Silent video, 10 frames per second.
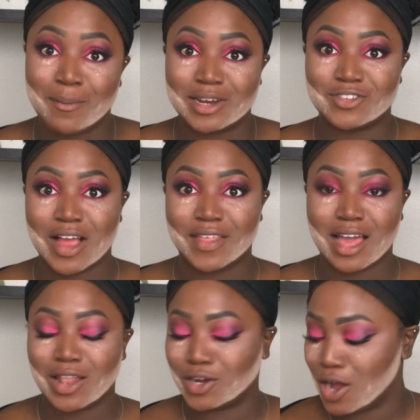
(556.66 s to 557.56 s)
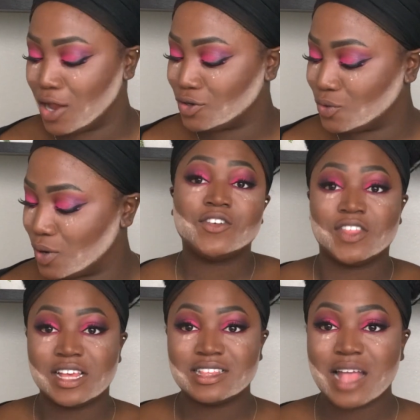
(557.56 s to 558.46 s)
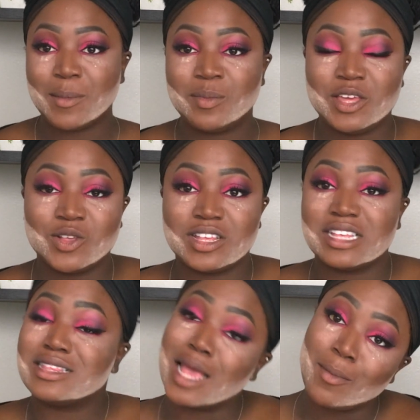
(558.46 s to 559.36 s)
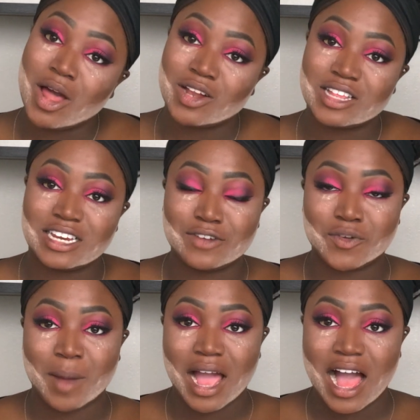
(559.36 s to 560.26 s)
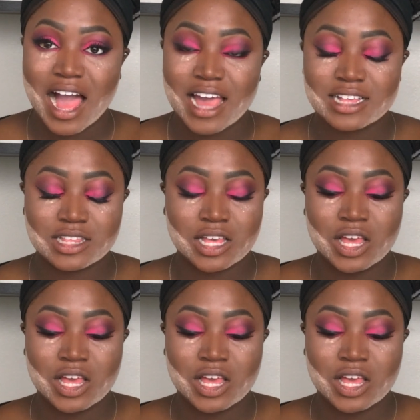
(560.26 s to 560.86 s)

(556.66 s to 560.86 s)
I'm going to try the color contour. For this, I'm going to be using the same colors I did for my eyes.